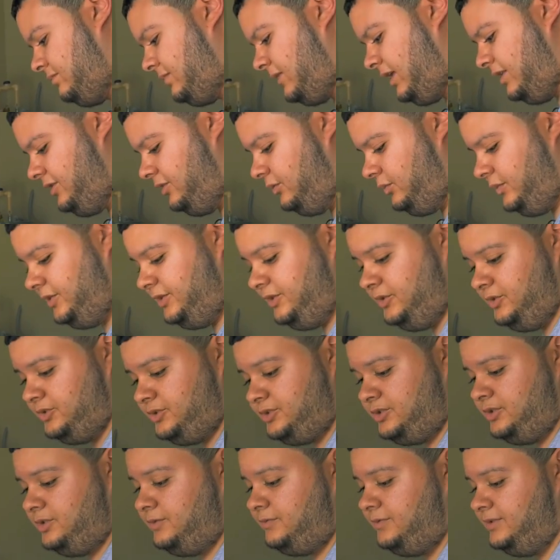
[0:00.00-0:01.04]
And the window
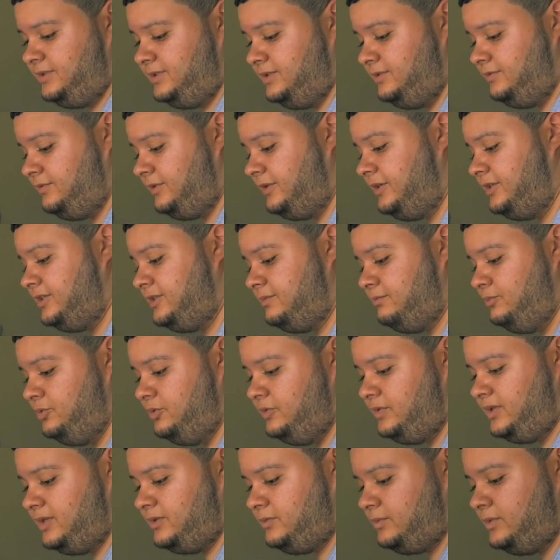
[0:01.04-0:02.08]
surface is very
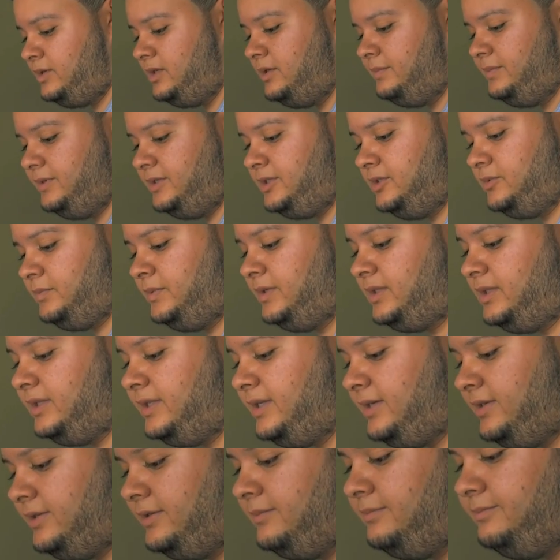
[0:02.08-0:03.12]
smooth as well because we
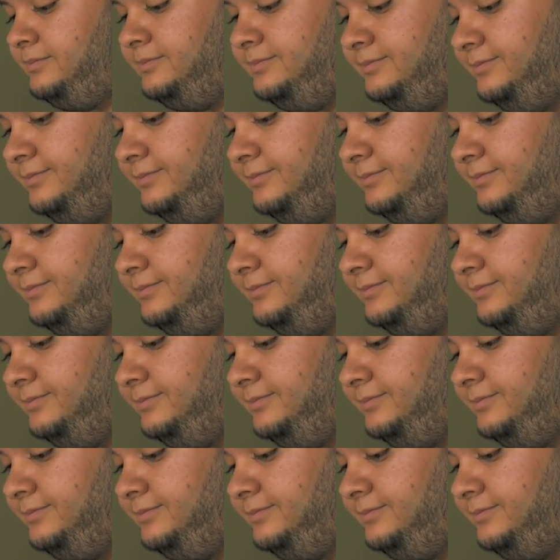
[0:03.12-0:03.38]
clayed them.